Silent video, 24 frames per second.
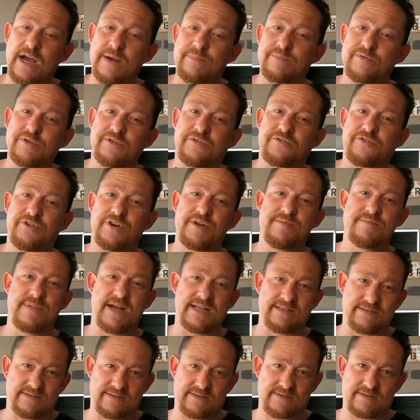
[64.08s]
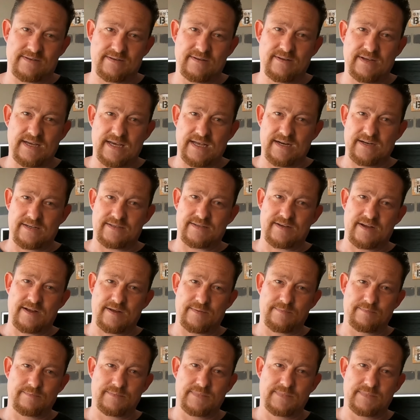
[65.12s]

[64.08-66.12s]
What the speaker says: up to 3 months at a time.